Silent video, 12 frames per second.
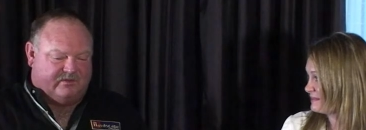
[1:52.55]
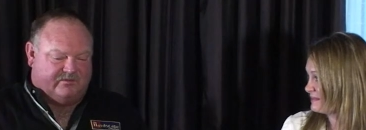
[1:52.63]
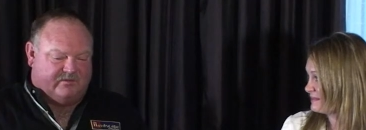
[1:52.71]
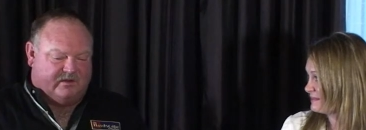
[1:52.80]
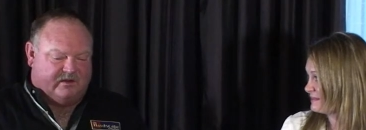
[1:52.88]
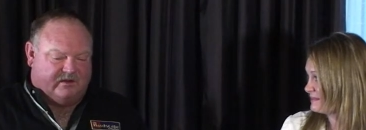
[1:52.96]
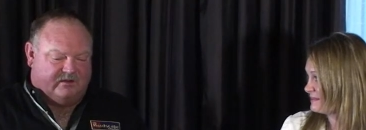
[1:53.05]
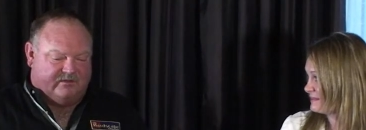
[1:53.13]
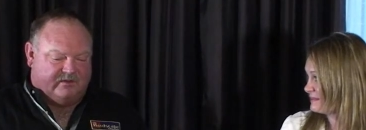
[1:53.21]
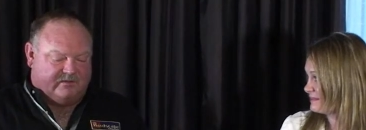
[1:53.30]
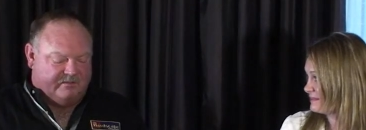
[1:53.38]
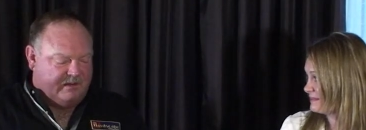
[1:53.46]
Speaker 1: that
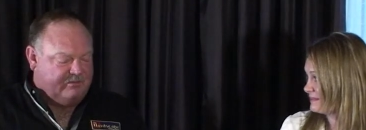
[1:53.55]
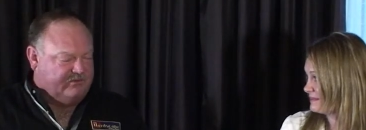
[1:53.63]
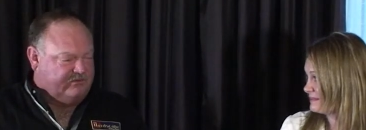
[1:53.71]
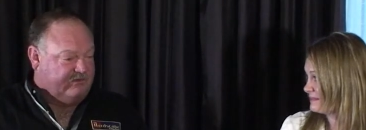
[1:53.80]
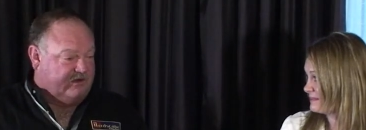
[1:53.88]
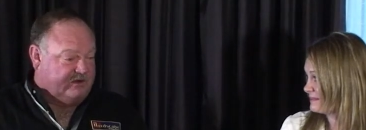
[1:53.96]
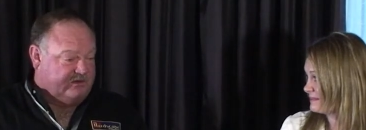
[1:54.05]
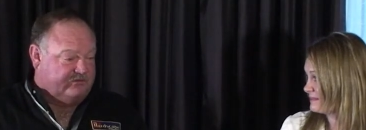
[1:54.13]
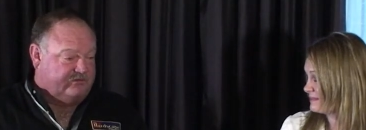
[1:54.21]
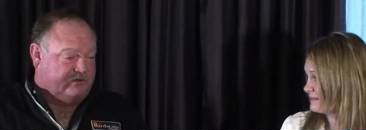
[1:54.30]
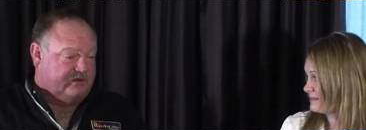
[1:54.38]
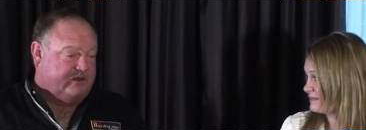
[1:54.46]
the members of our
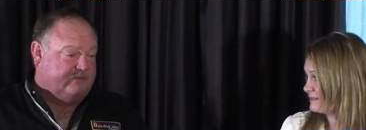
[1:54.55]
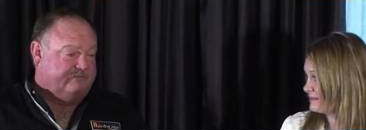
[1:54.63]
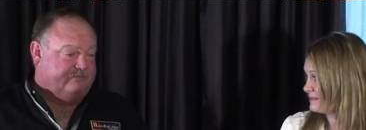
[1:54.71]
industry